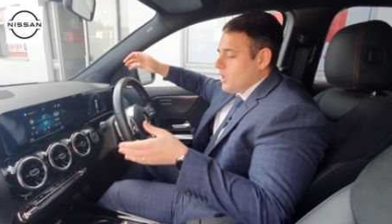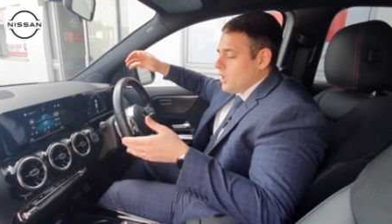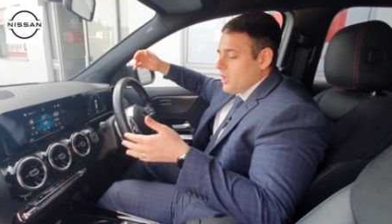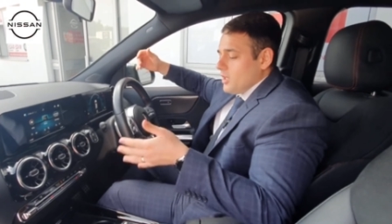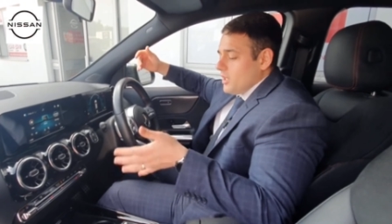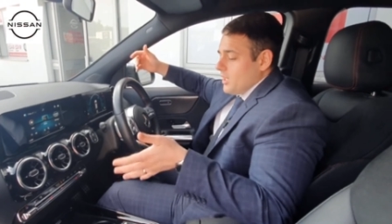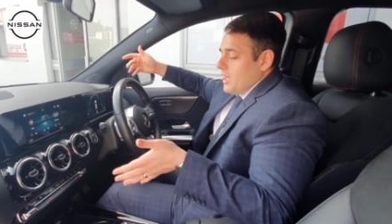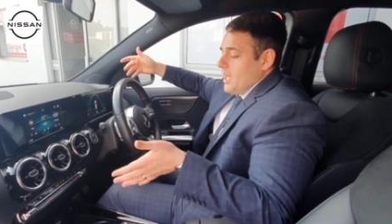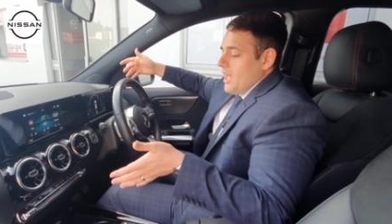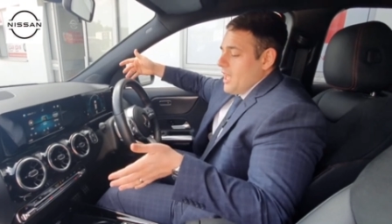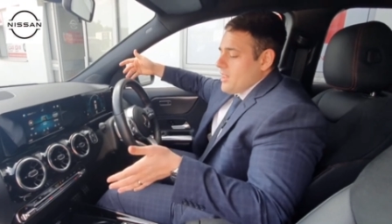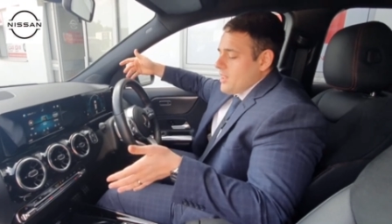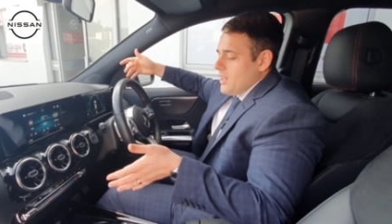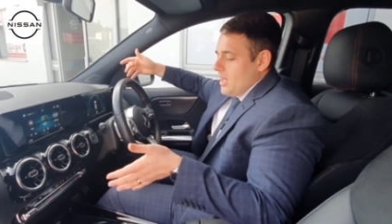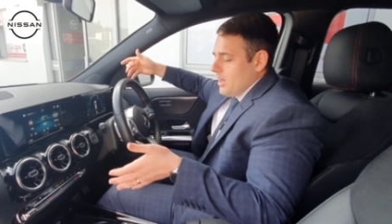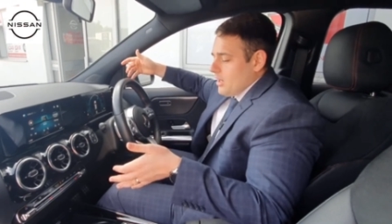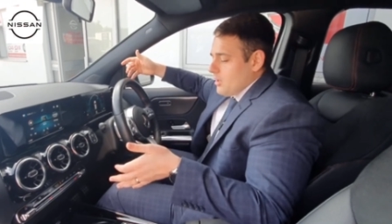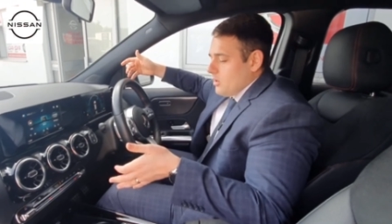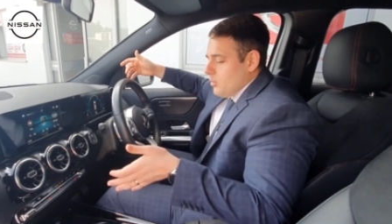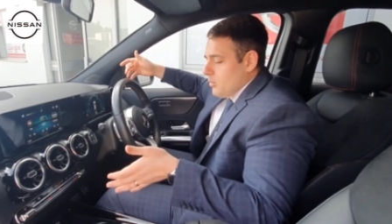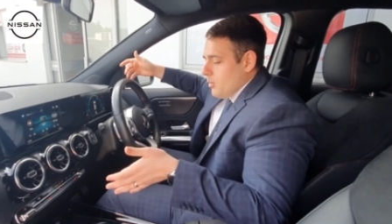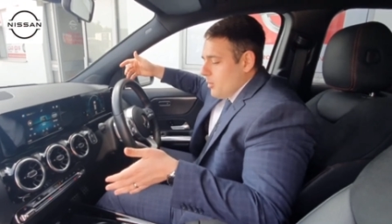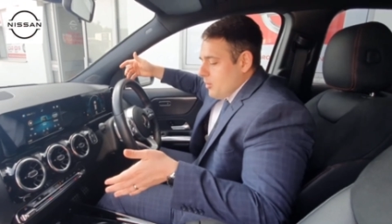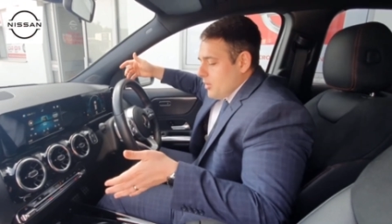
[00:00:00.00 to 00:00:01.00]
you're going to get
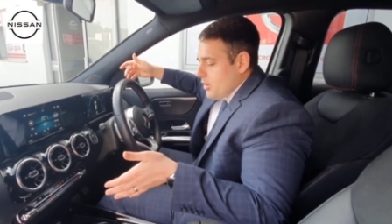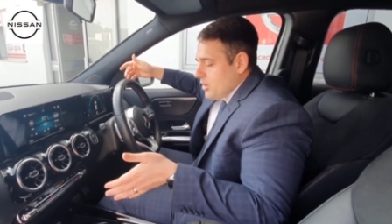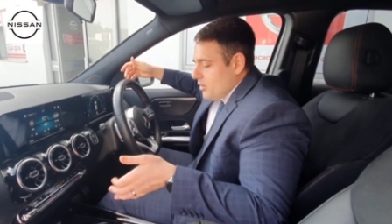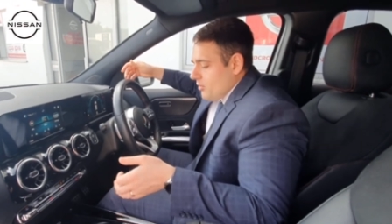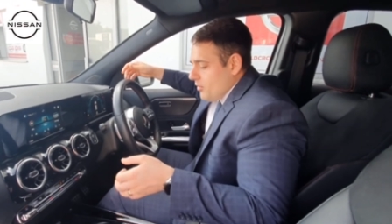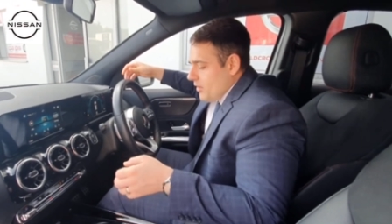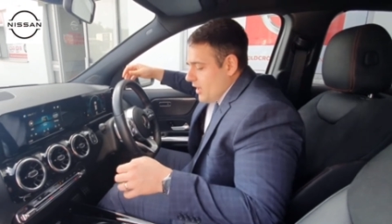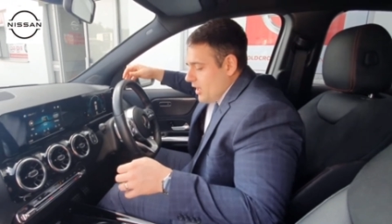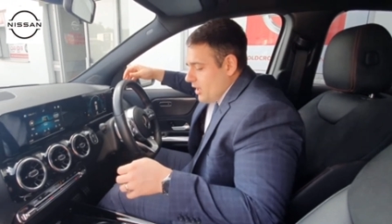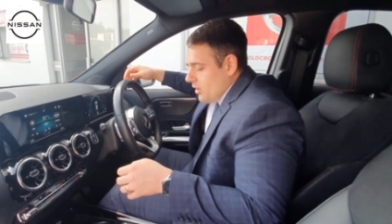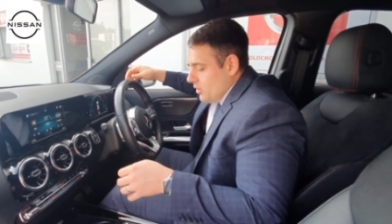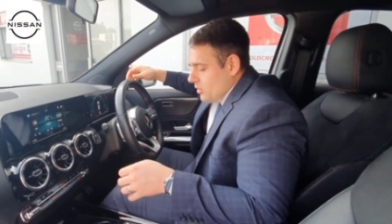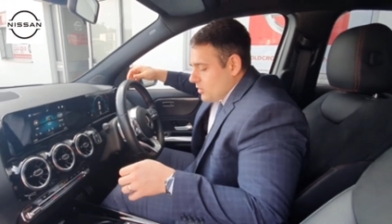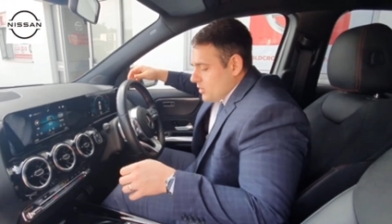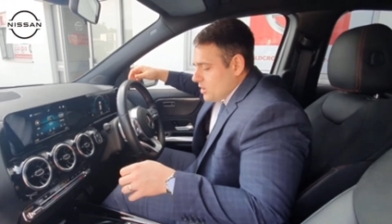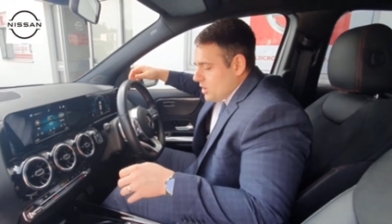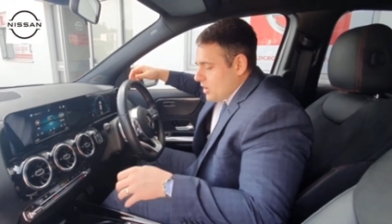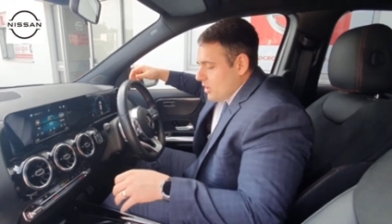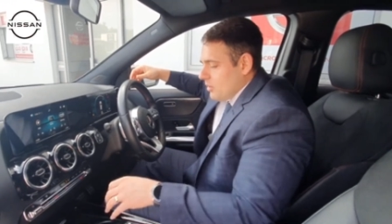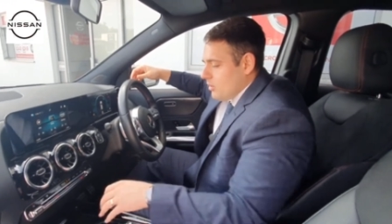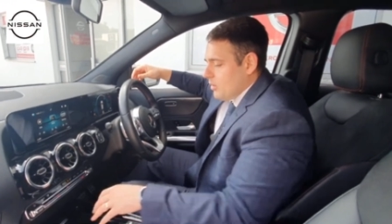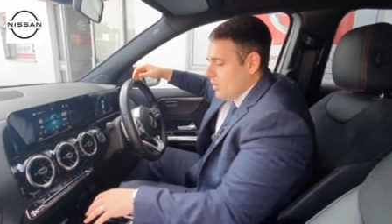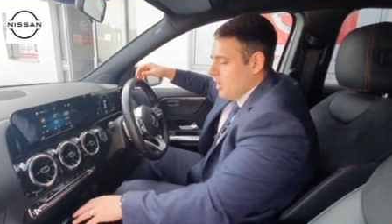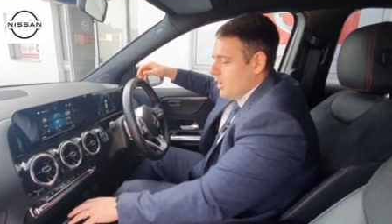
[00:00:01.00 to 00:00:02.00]
that coming with the vehicle
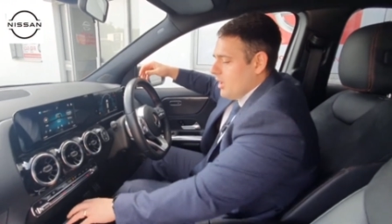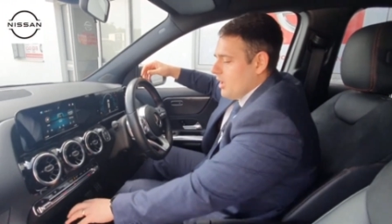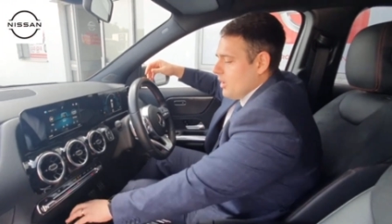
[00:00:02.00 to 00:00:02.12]
too.